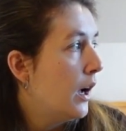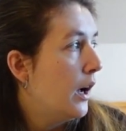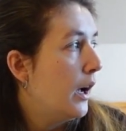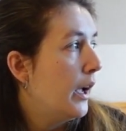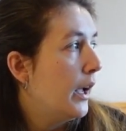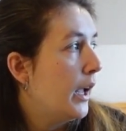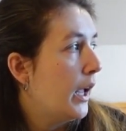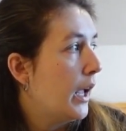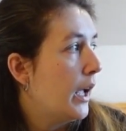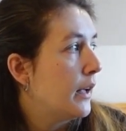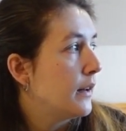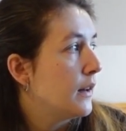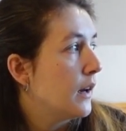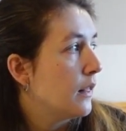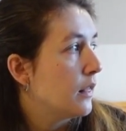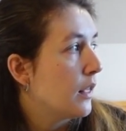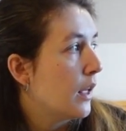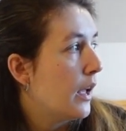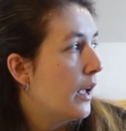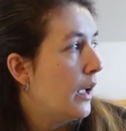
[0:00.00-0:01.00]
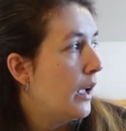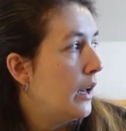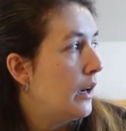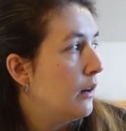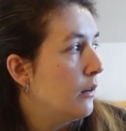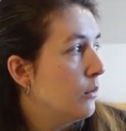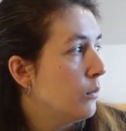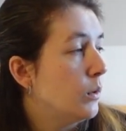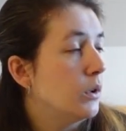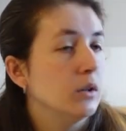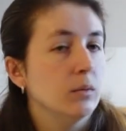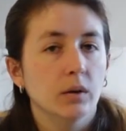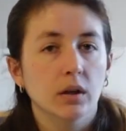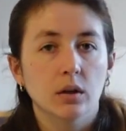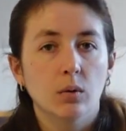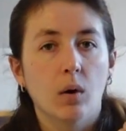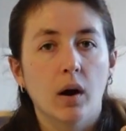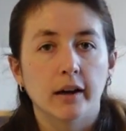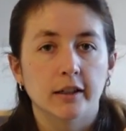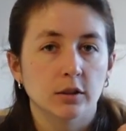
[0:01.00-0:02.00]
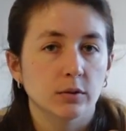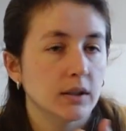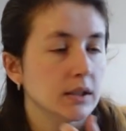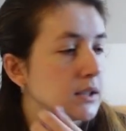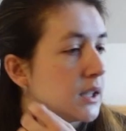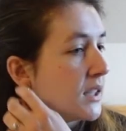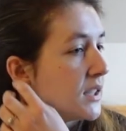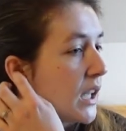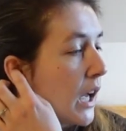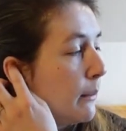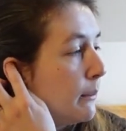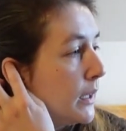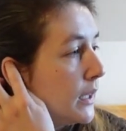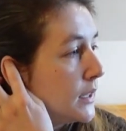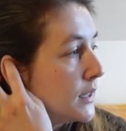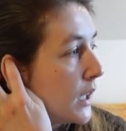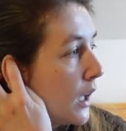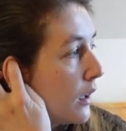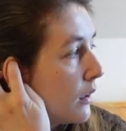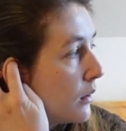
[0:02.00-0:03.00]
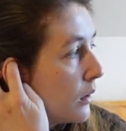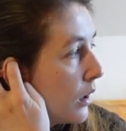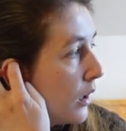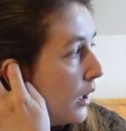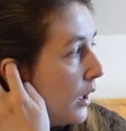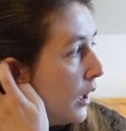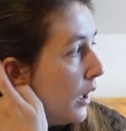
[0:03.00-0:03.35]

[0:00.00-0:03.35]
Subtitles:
And then we're gonna walk to it, it's like 10 minutes on.